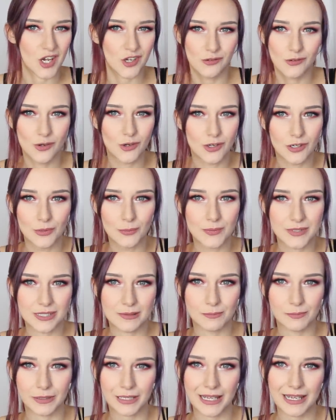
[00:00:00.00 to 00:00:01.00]
and norms
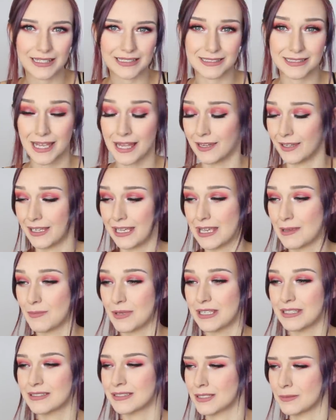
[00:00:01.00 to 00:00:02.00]
in place telling
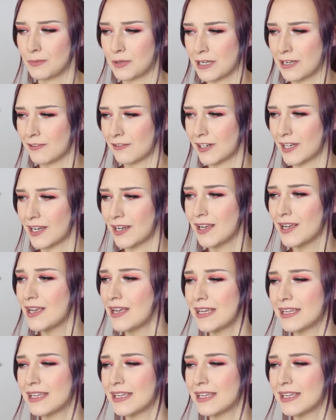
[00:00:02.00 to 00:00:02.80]
him he's superior.